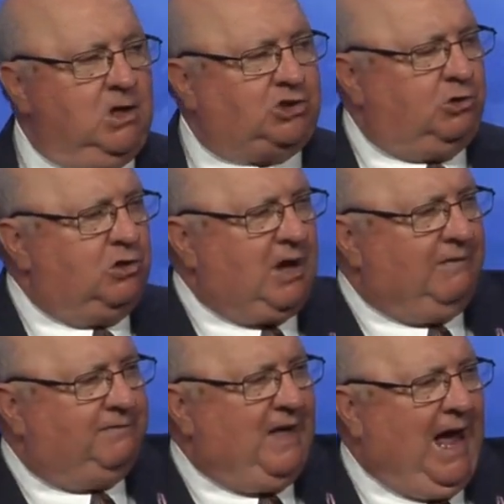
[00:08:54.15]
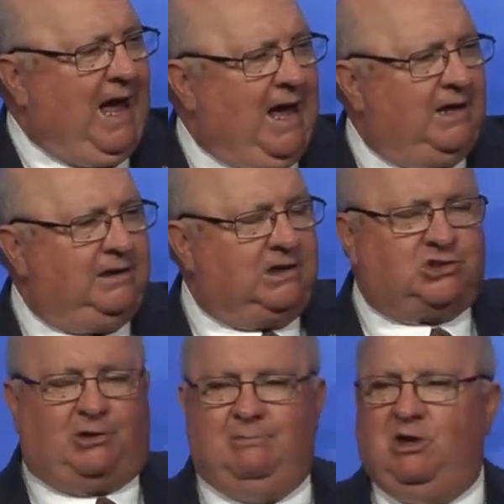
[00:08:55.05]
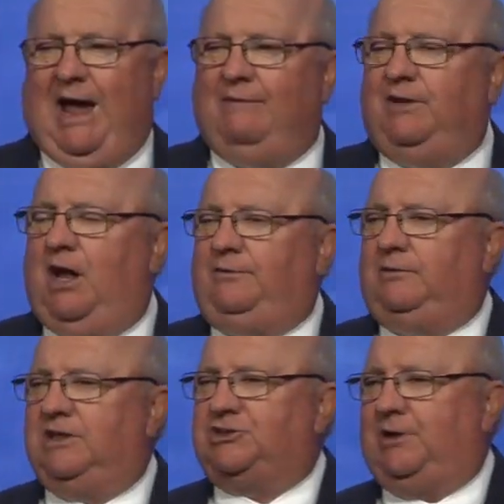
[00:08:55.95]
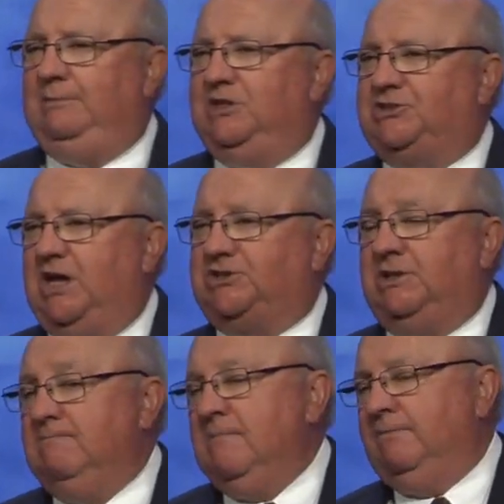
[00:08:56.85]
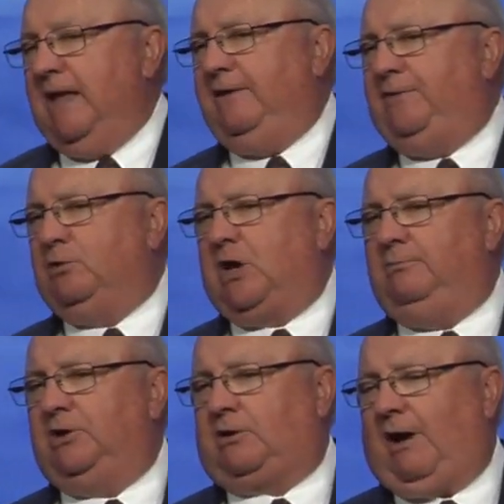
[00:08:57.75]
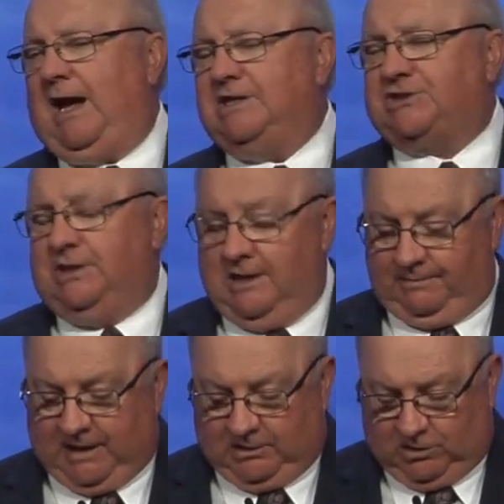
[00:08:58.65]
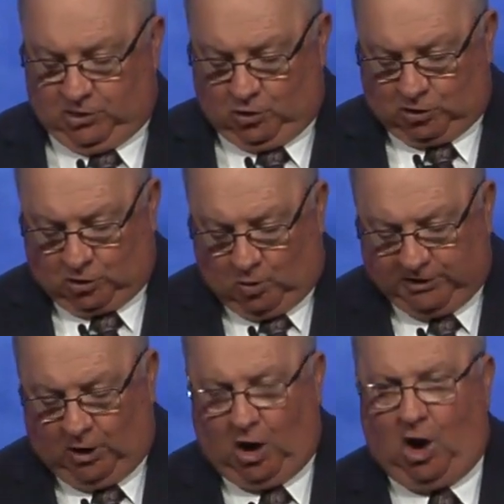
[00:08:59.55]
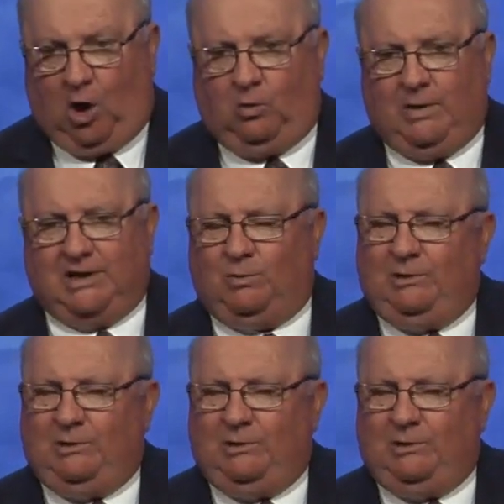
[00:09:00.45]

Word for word: So you have got that extreme. You have the other extreme that says that if you come to Christ, then you're going to always.